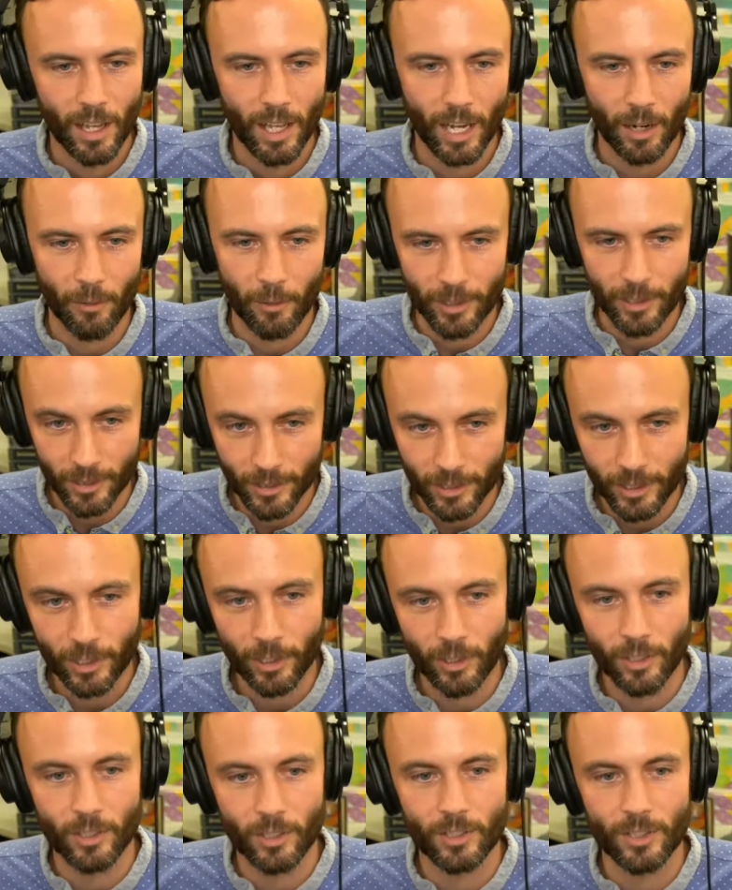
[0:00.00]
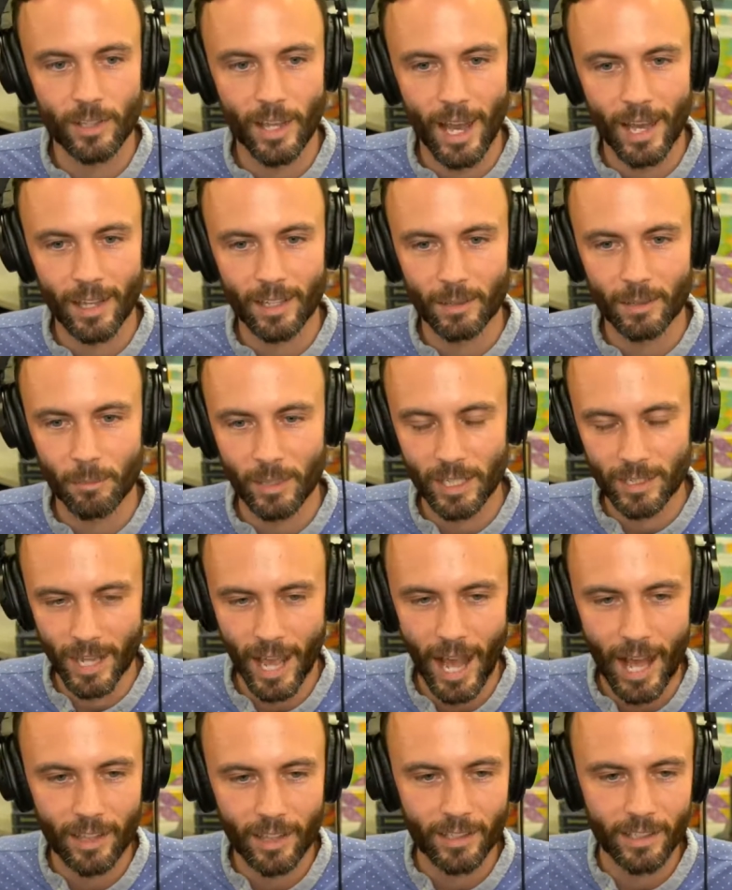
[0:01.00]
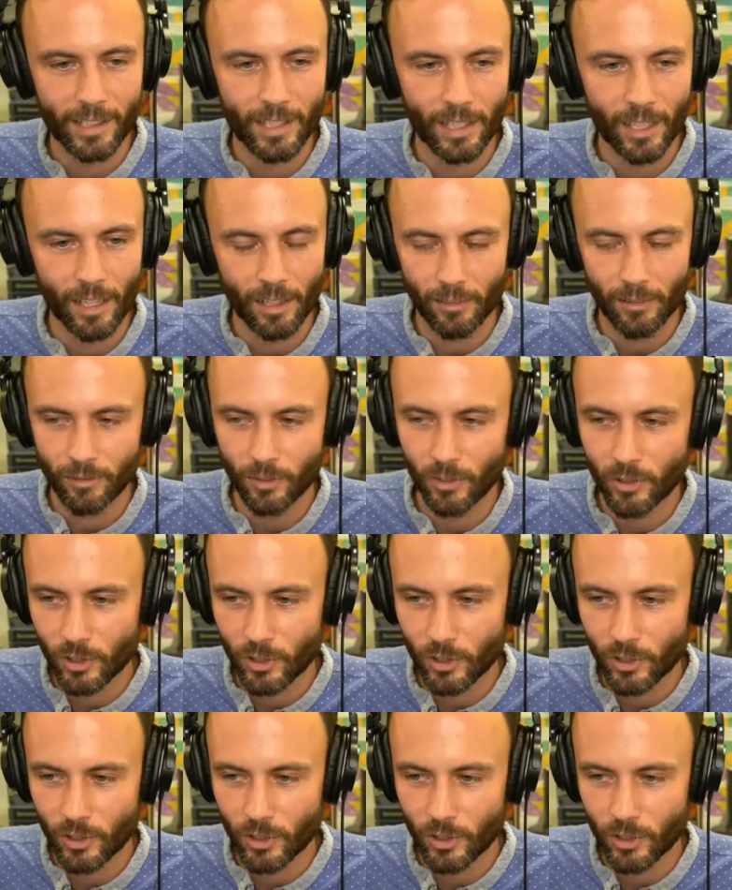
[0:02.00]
And I want to encourage that mentality of